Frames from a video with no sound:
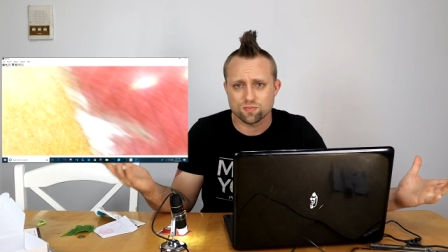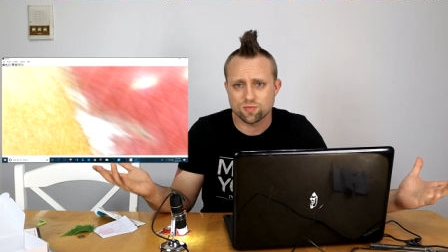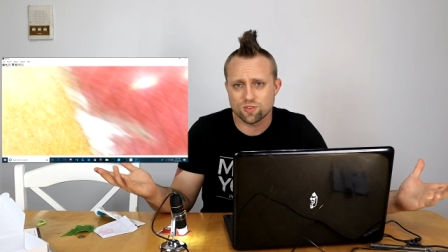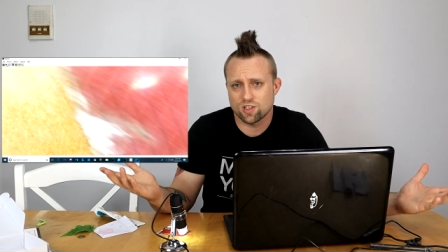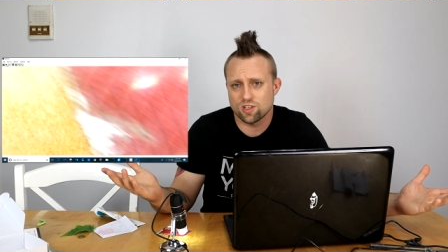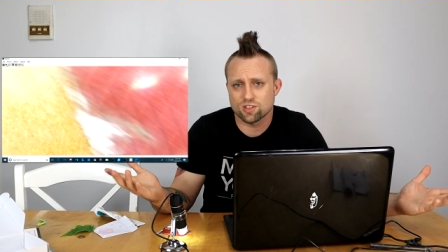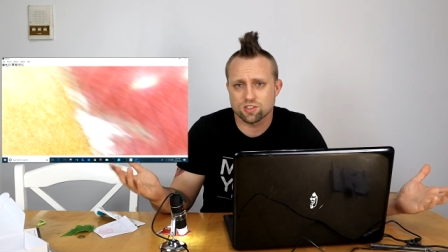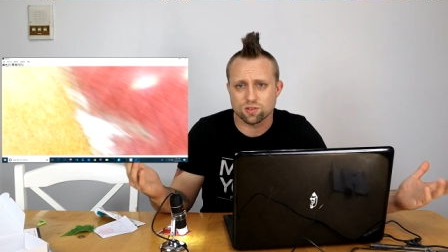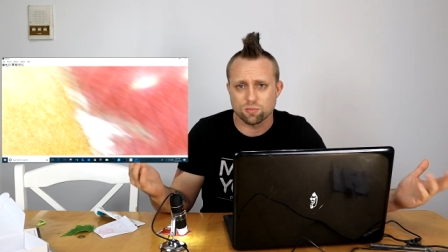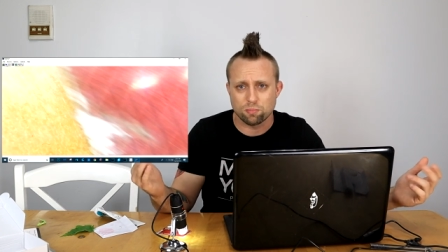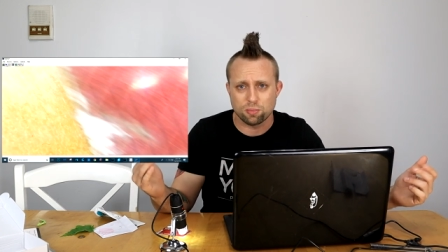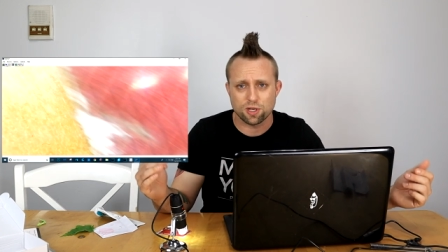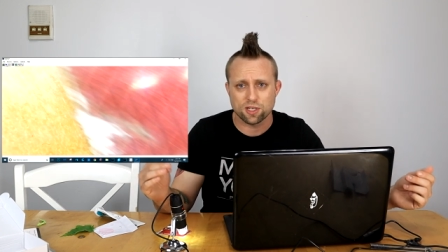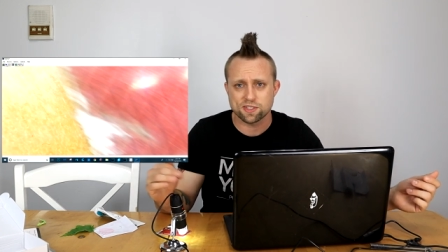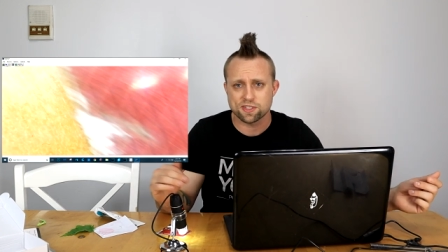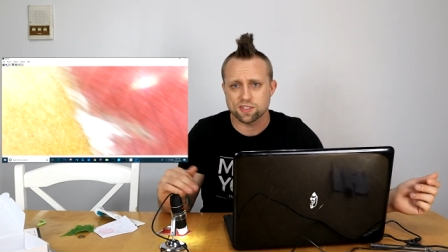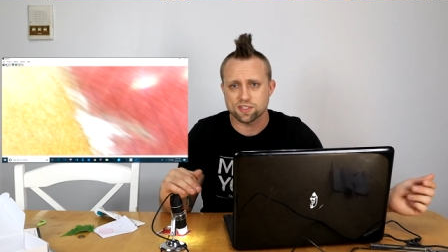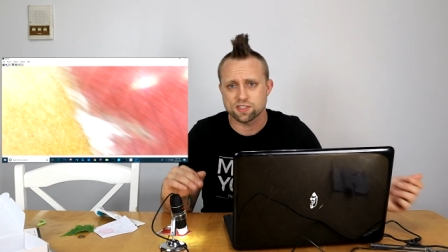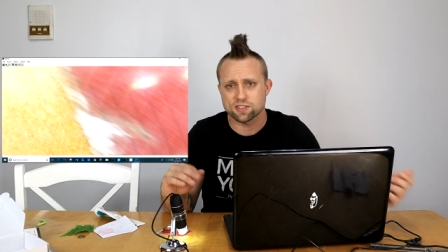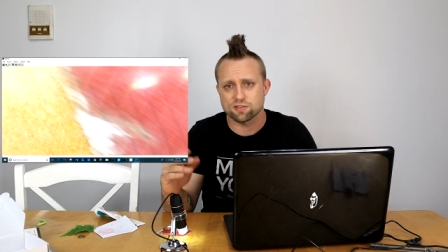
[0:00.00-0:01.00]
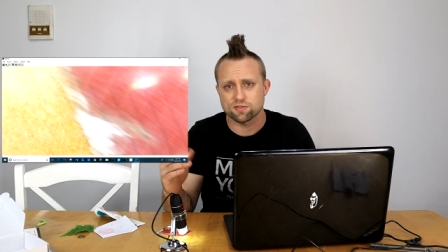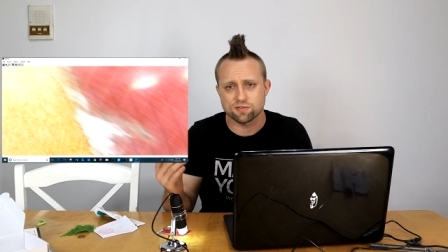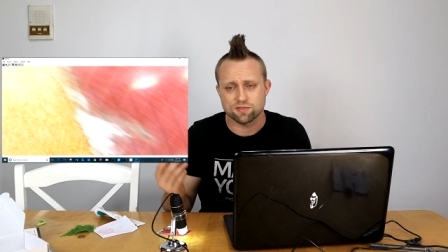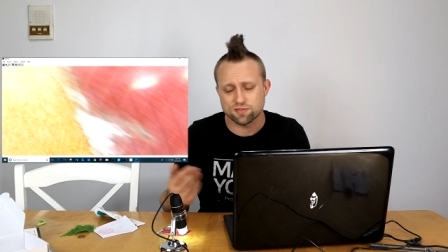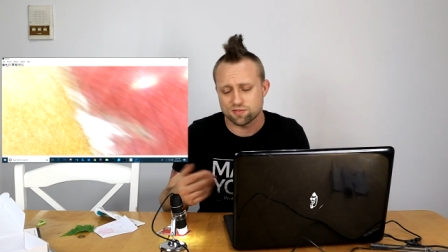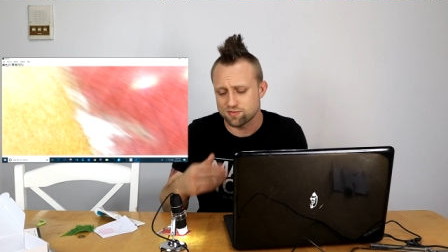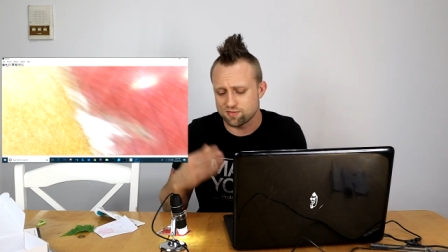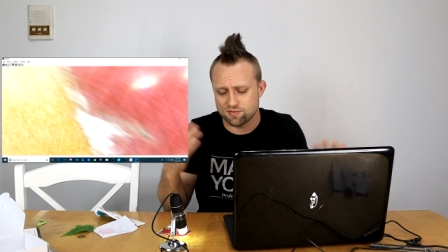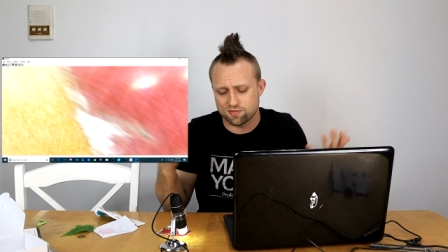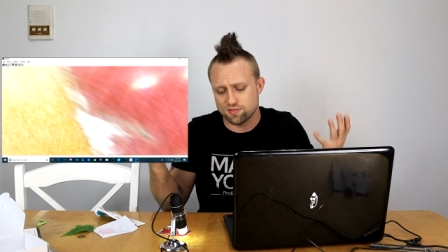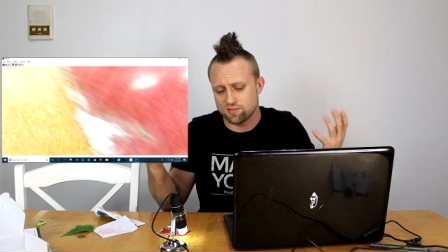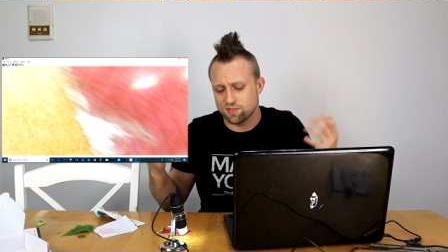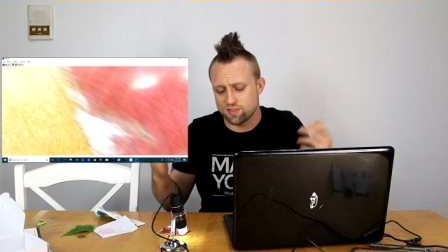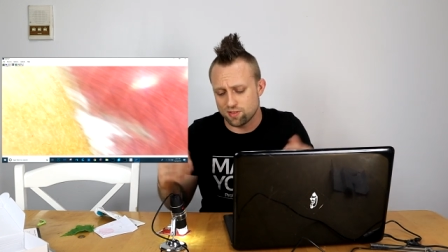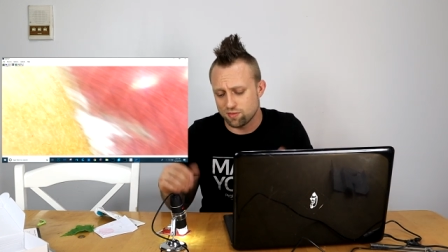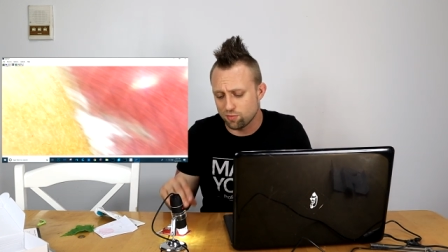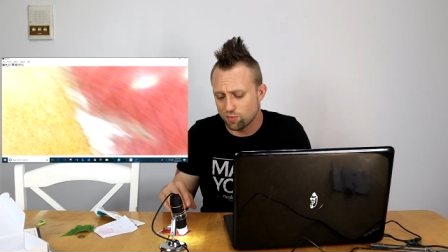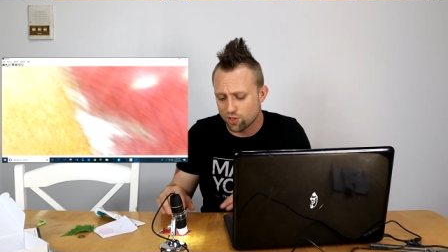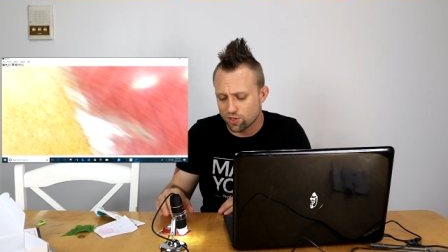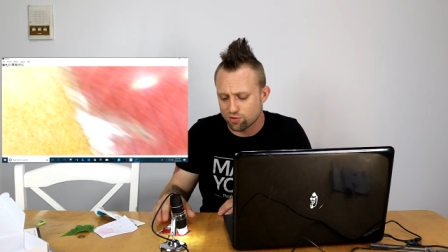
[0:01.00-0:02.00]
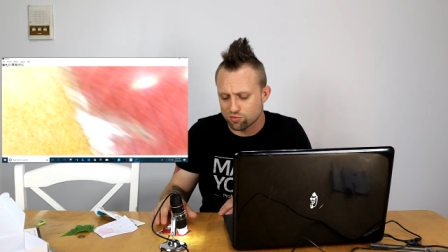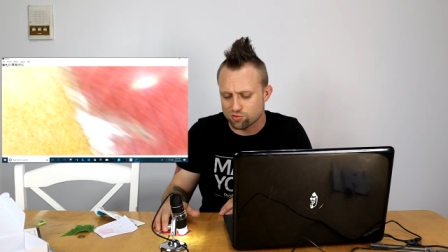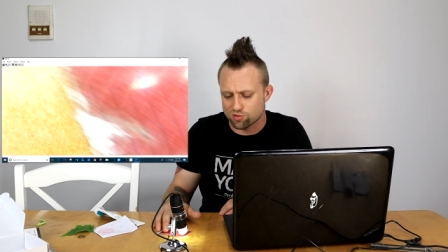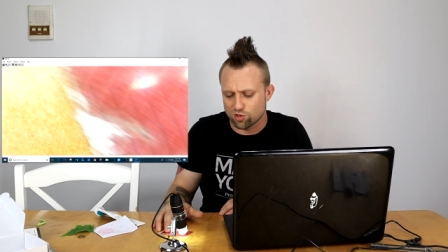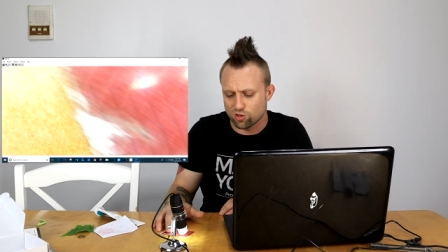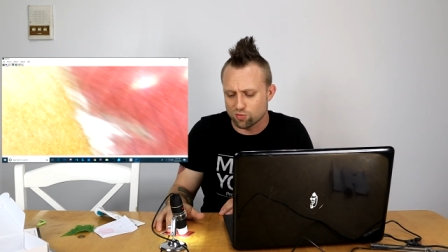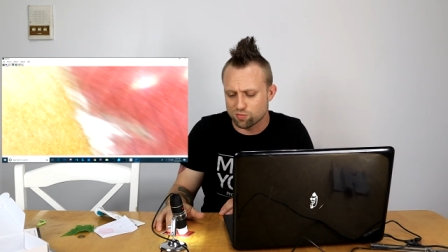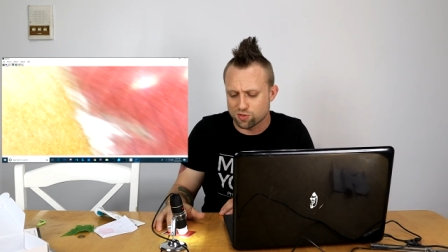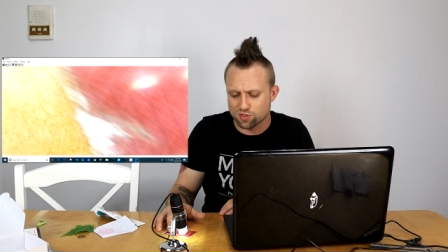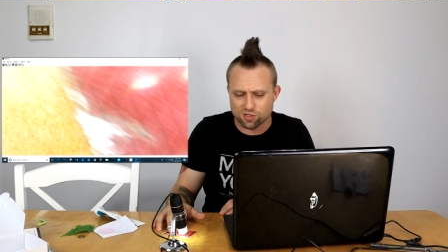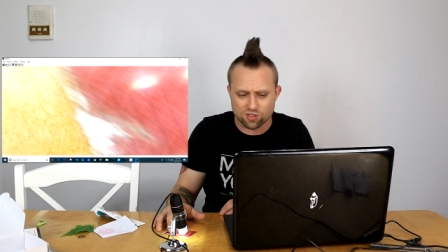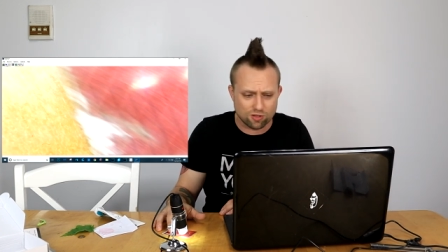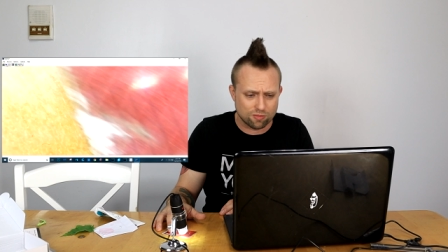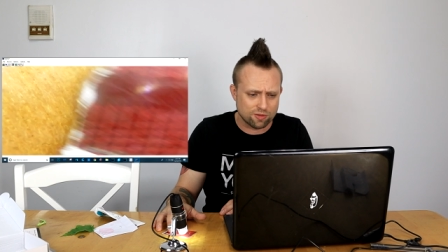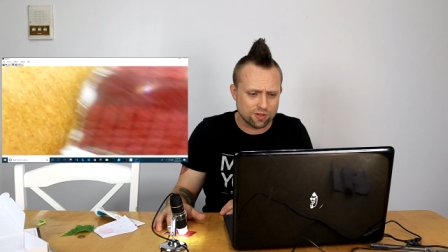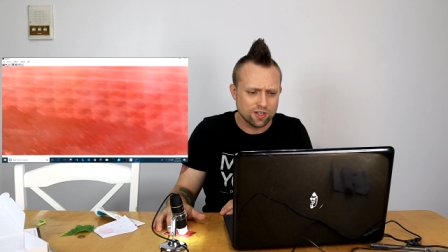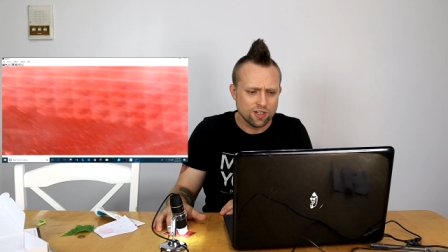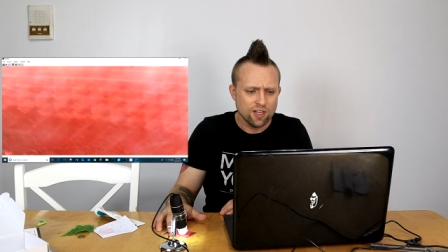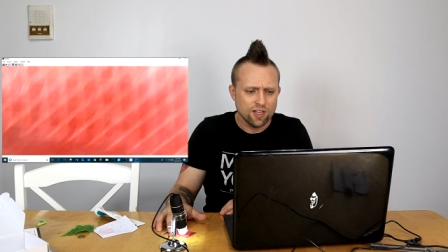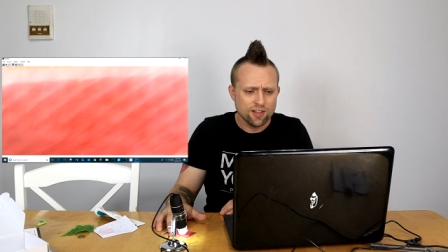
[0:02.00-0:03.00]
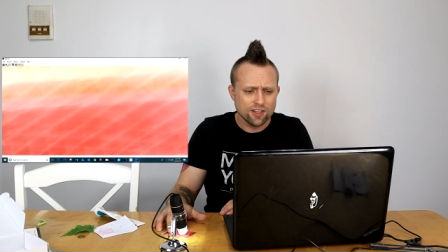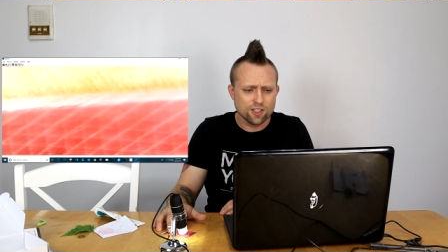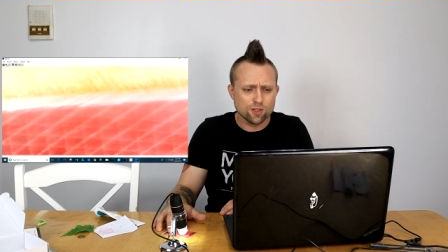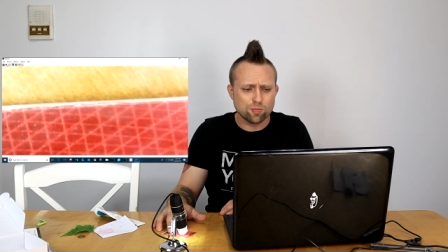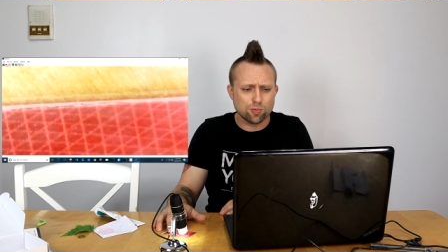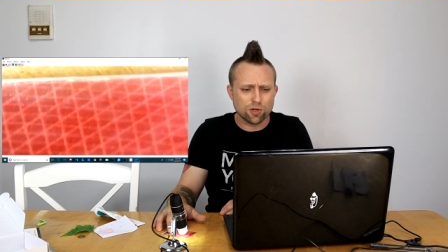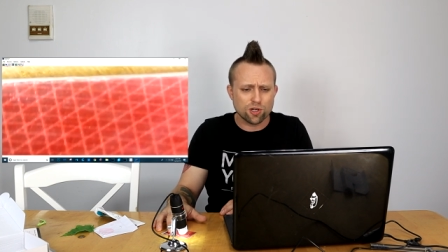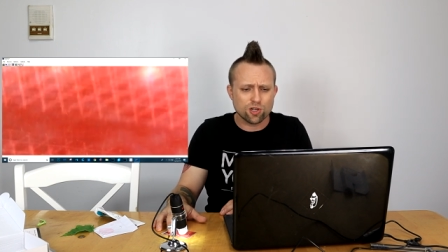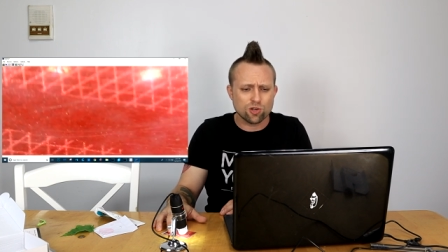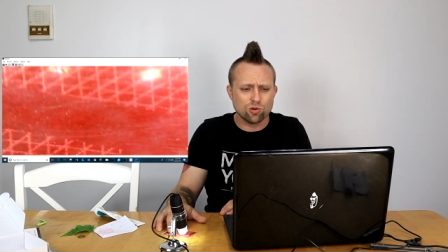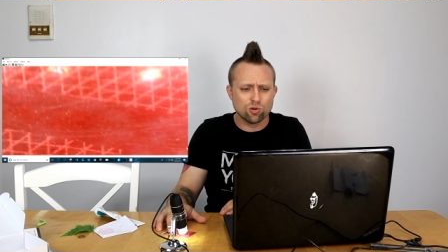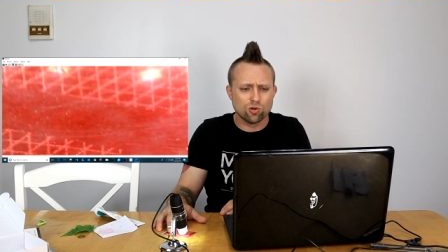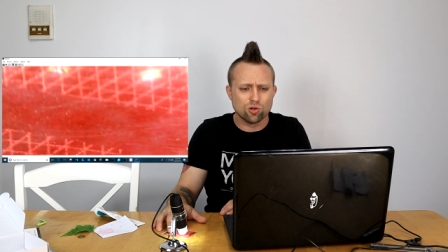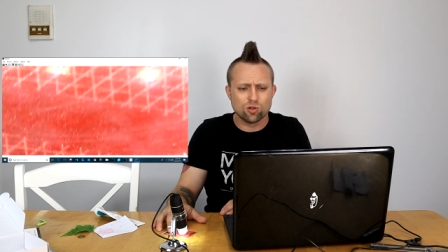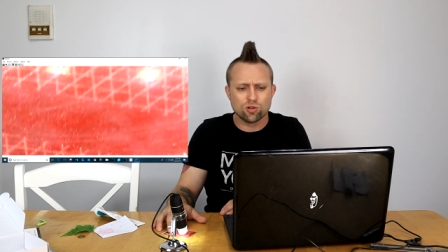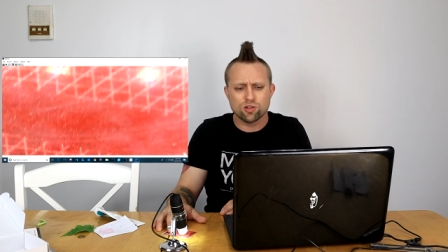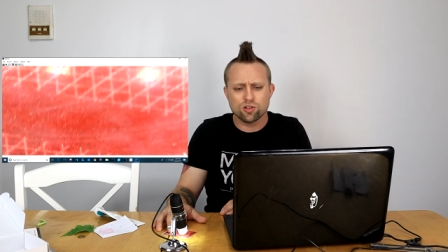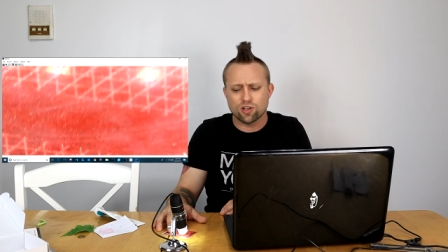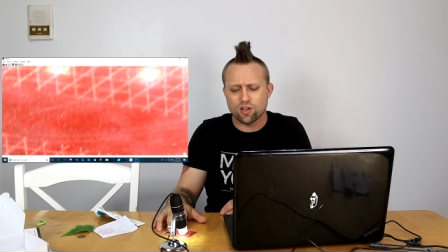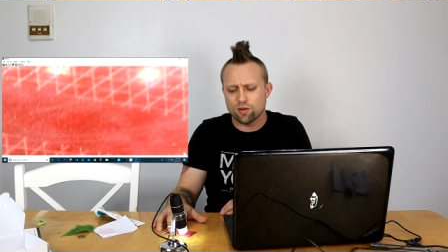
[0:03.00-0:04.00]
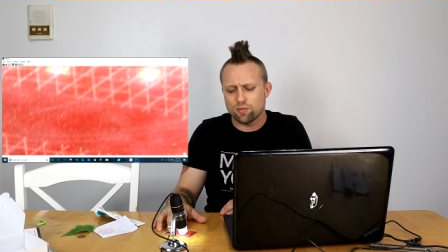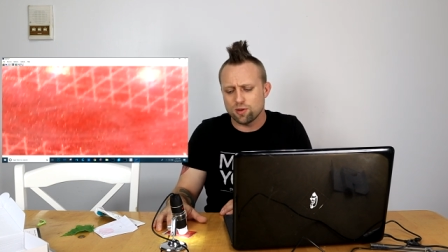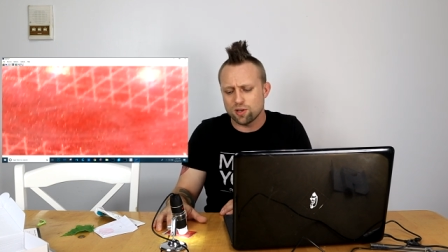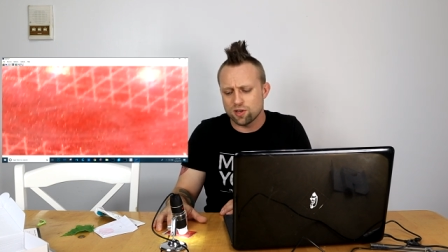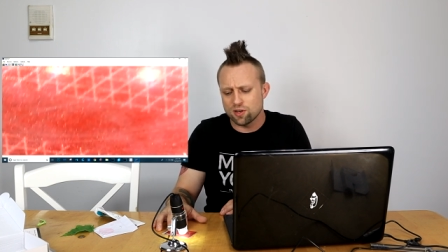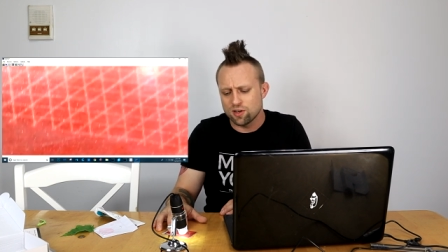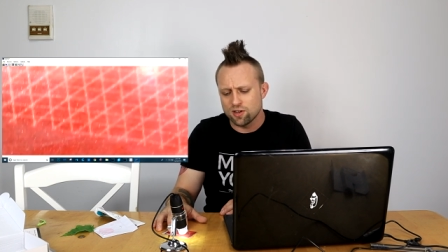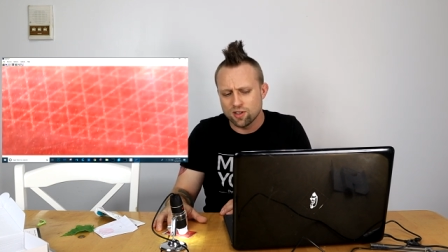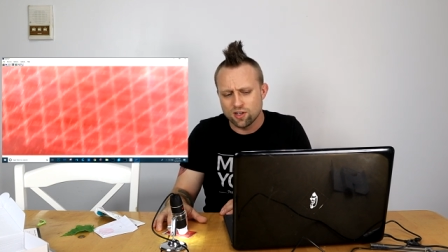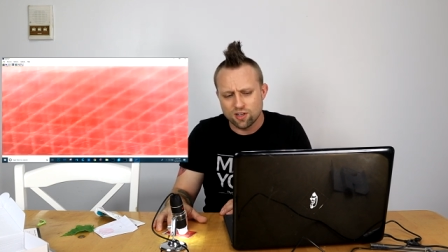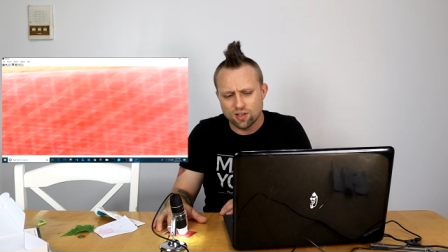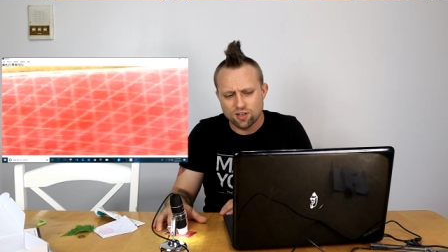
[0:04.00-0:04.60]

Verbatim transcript: you know, some basics of you know, microscopes and something. This is pretty cool. I mean,